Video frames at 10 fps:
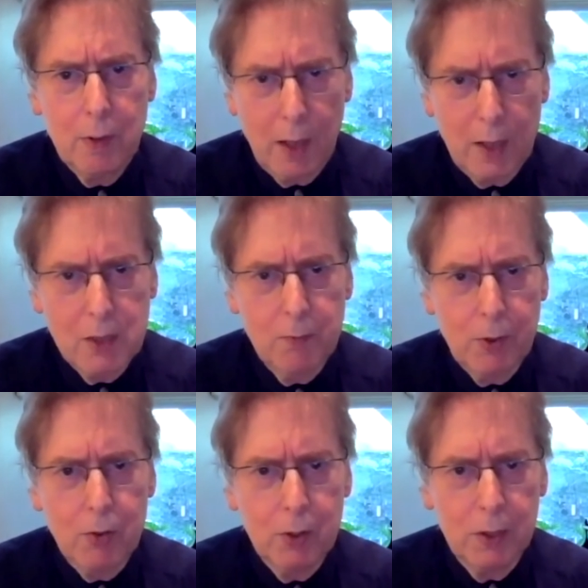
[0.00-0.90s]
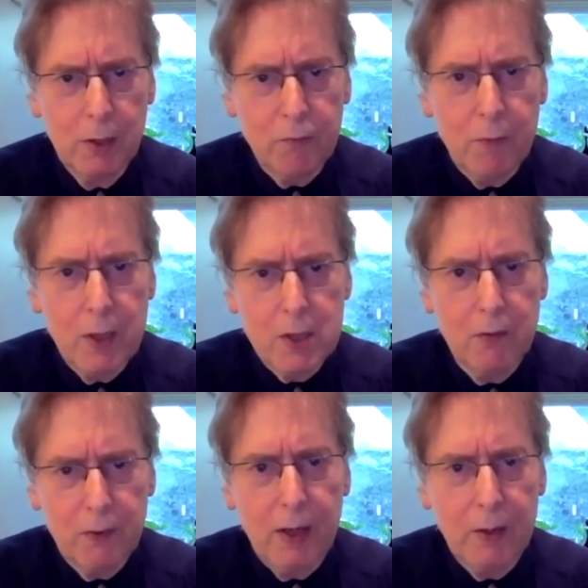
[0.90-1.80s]
I simply couldn't lift
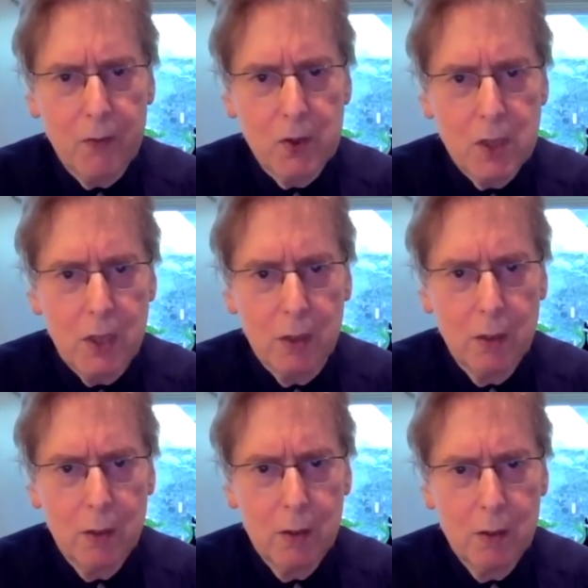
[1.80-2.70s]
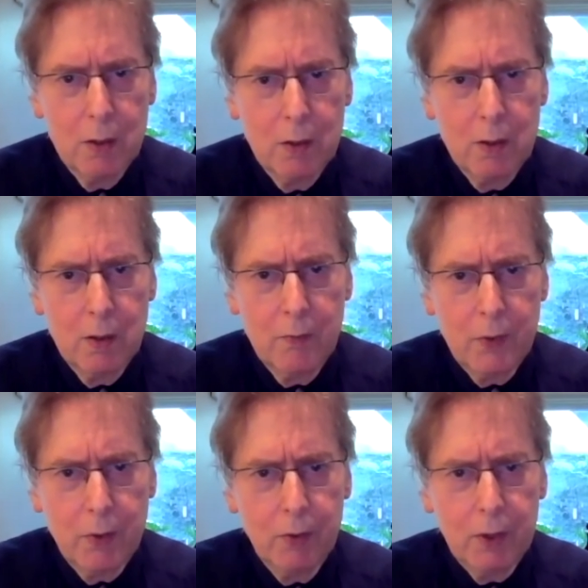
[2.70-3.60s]
myself out of the seat.
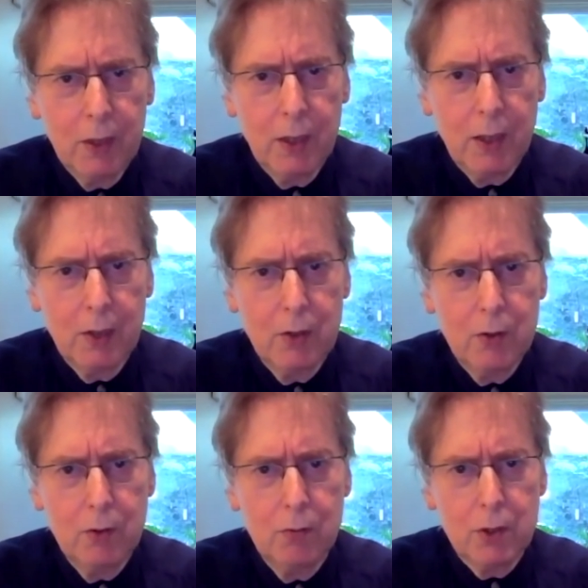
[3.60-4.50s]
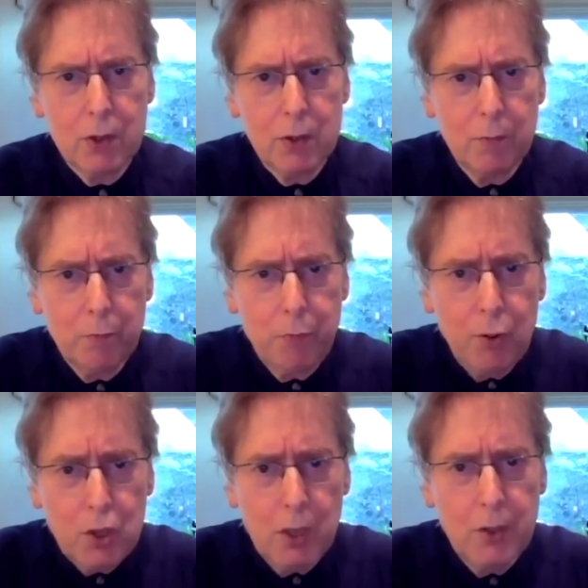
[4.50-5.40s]
The only thing I could do was to
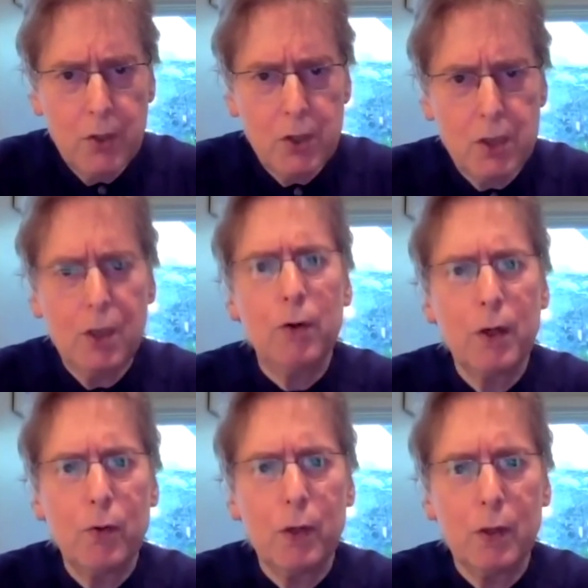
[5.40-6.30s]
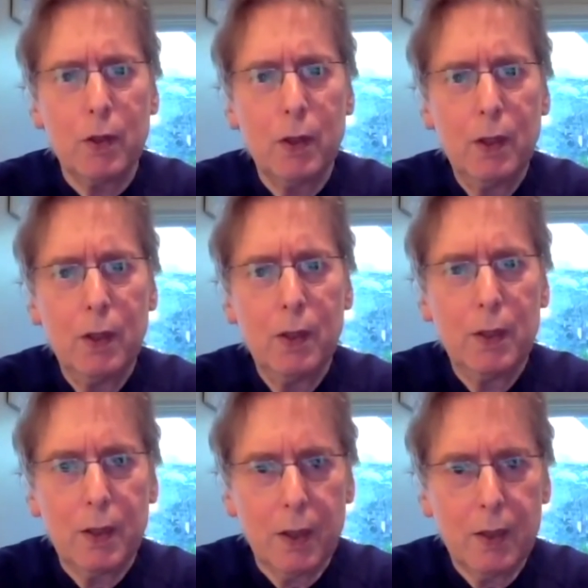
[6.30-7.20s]
push on the steering wheel
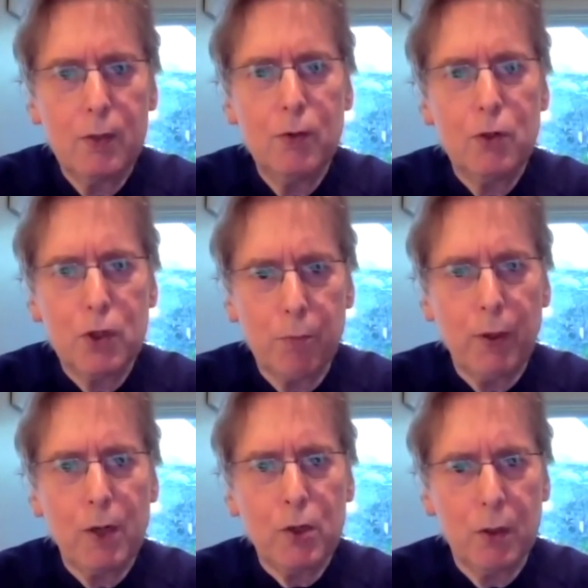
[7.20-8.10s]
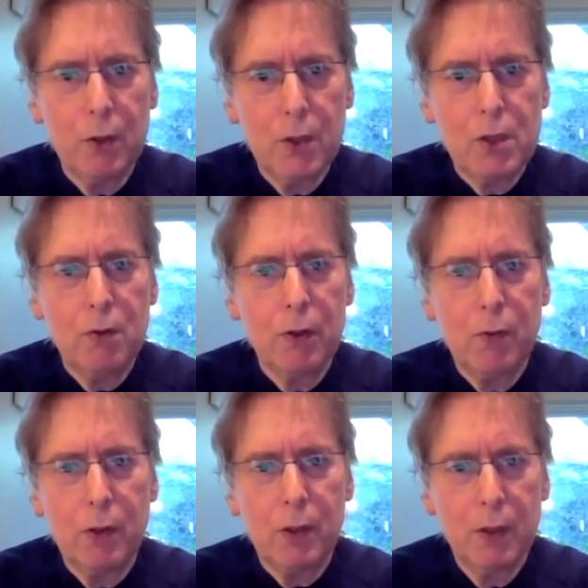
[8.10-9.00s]
and use the pressure on the steering
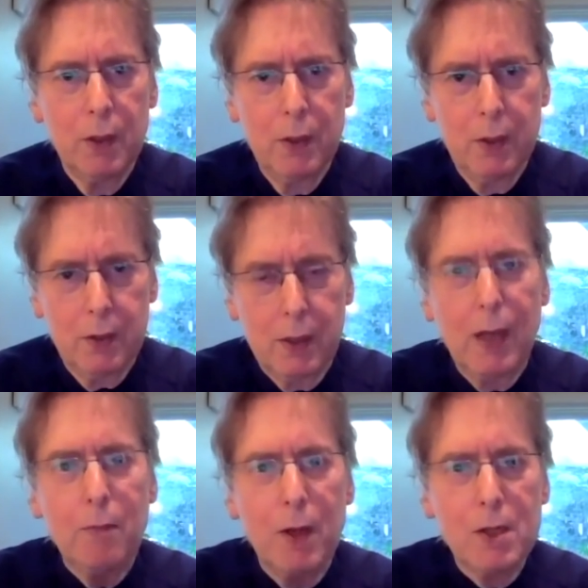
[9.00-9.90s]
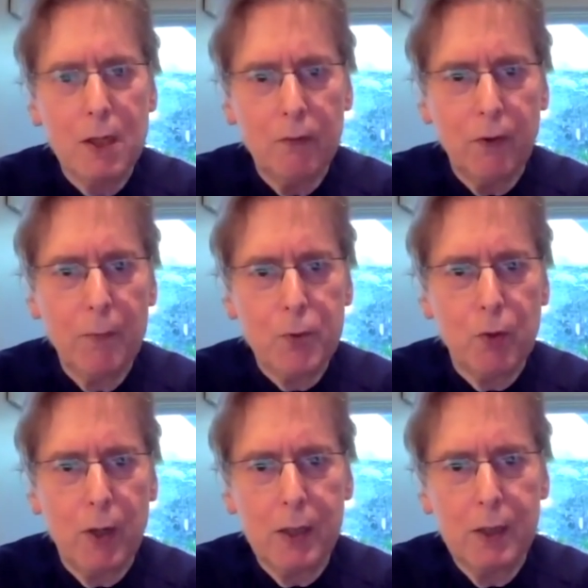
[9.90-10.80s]
wheel to get myself up so
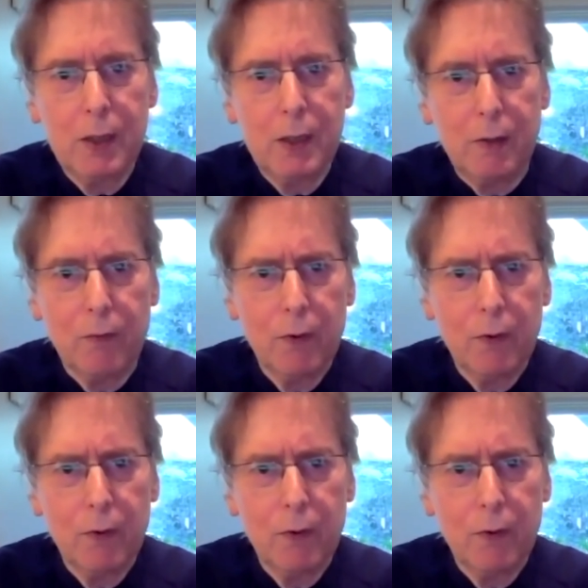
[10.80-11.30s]
I could leave.